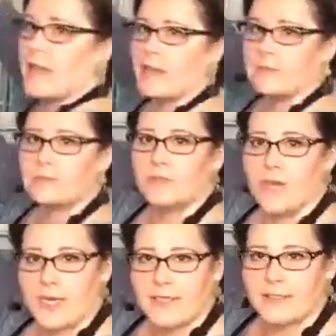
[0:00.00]
and then
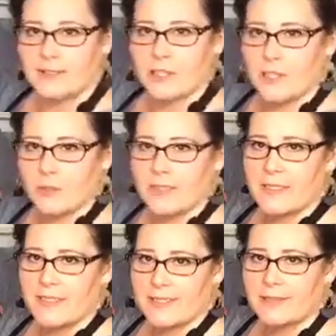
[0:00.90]
dried it and closed it.
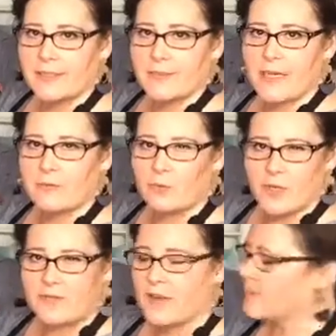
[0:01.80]
I sealed it about
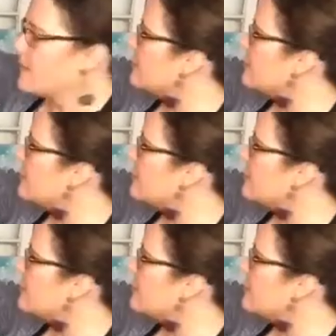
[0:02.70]
45